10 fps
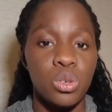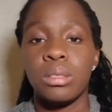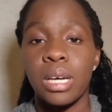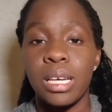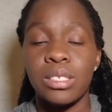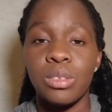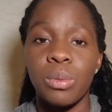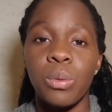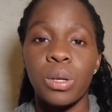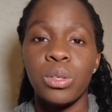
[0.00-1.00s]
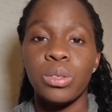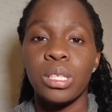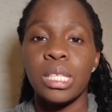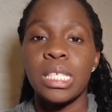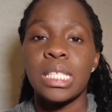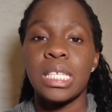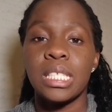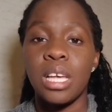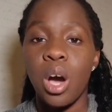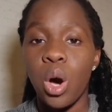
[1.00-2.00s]
So guys, number one on the list
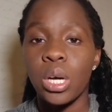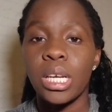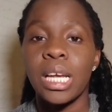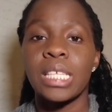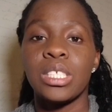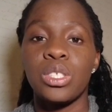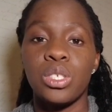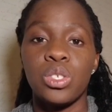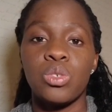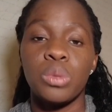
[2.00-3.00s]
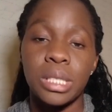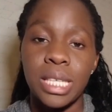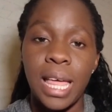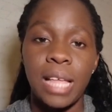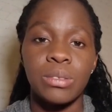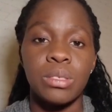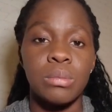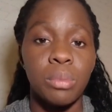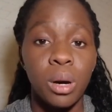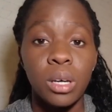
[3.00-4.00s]
is the Auckland District
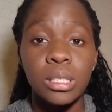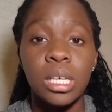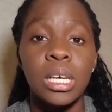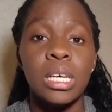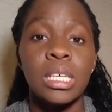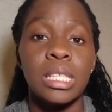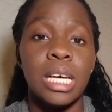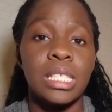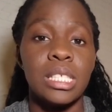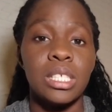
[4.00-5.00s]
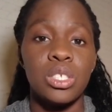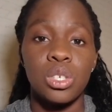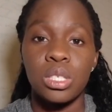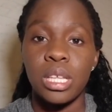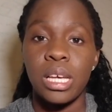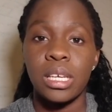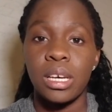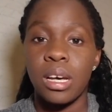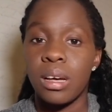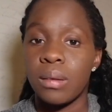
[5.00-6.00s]
Health Board. Now this is just
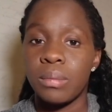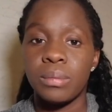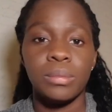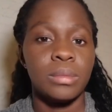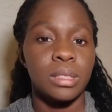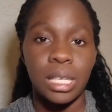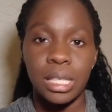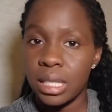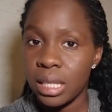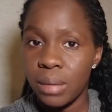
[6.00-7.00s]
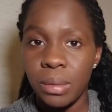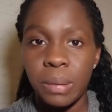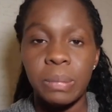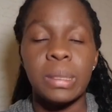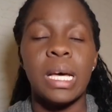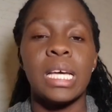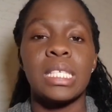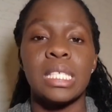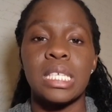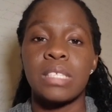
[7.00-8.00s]
like the name
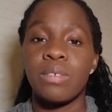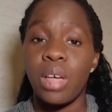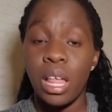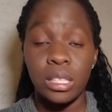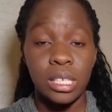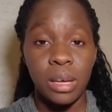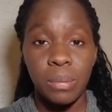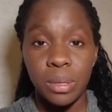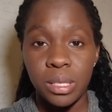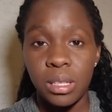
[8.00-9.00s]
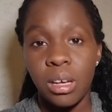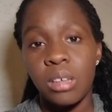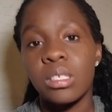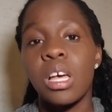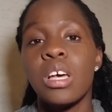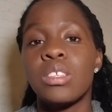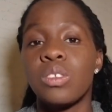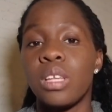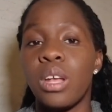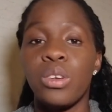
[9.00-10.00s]
implies, is for healthcare personnel.
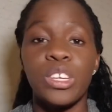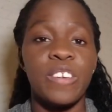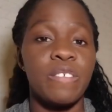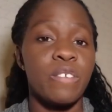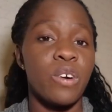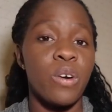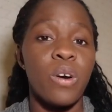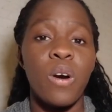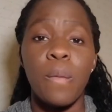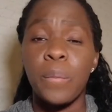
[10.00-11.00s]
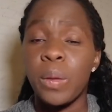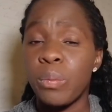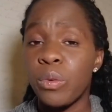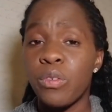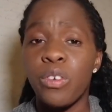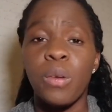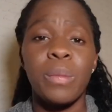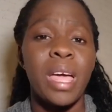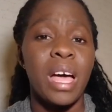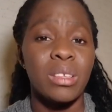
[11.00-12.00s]
So they are looking for people
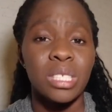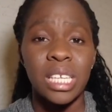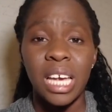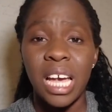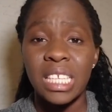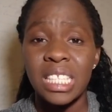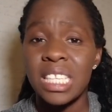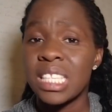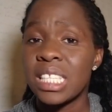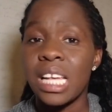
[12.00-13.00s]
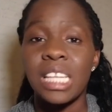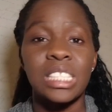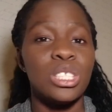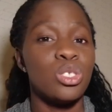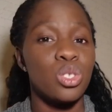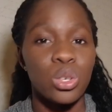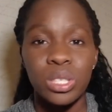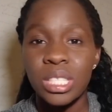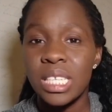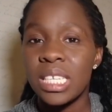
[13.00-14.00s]
from healthcare assistant,
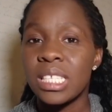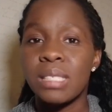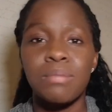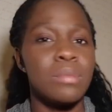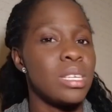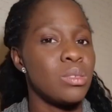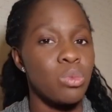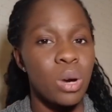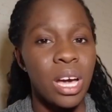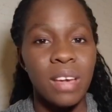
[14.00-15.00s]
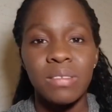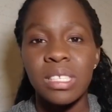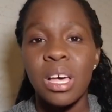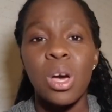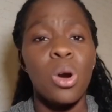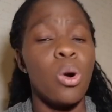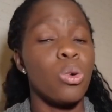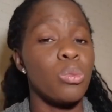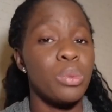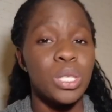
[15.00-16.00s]
nurses, midwives,
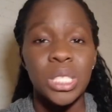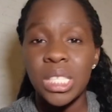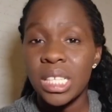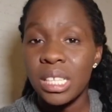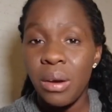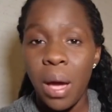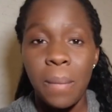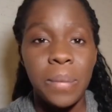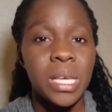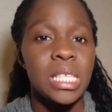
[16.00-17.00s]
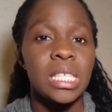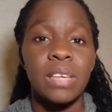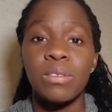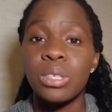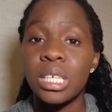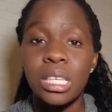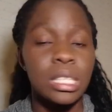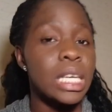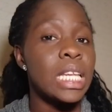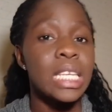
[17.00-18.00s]
occupational therapists, even
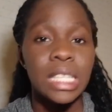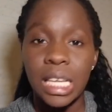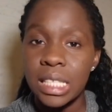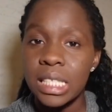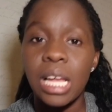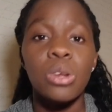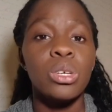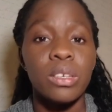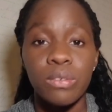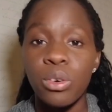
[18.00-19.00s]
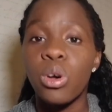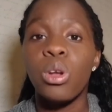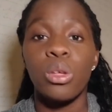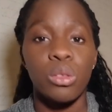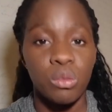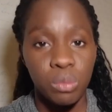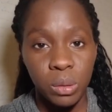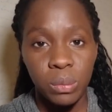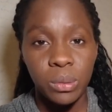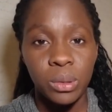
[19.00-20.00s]
cleaners. They are looking for a lot of
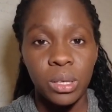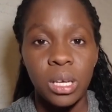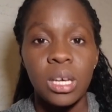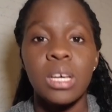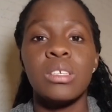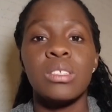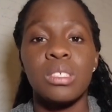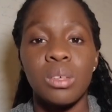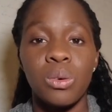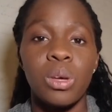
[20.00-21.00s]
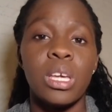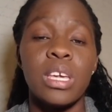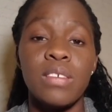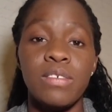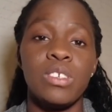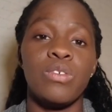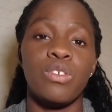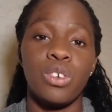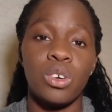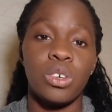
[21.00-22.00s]
people. So if you
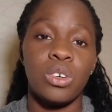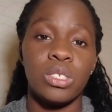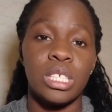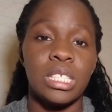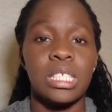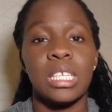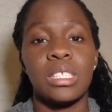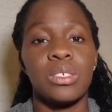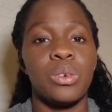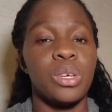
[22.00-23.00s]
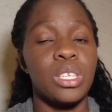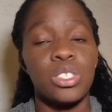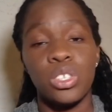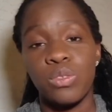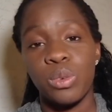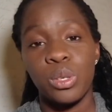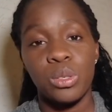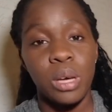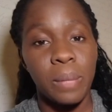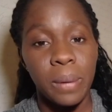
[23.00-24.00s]
fall under this category, it's just for you
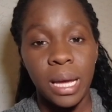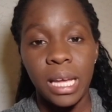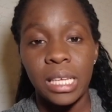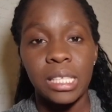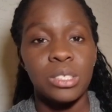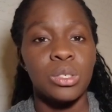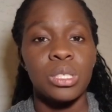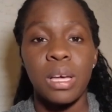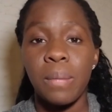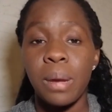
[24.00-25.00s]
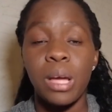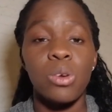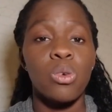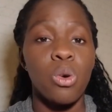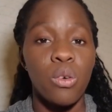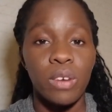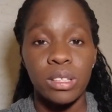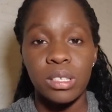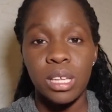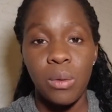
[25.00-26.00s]
to apply. Just apply, go
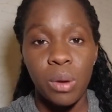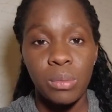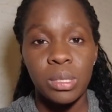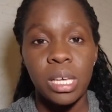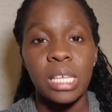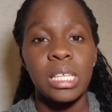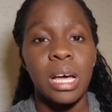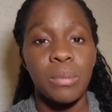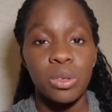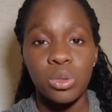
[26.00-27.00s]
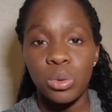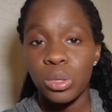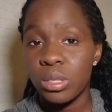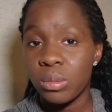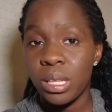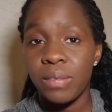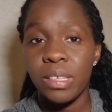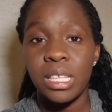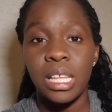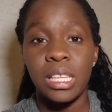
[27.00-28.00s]
over to their website. I'm also going to be
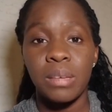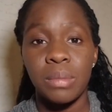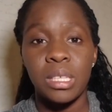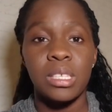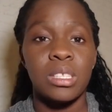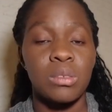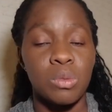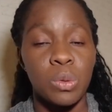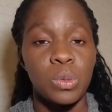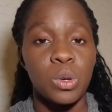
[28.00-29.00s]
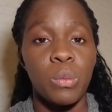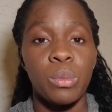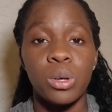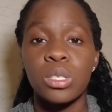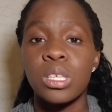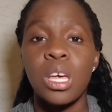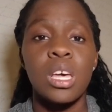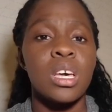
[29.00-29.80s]
leaving their name in the description box.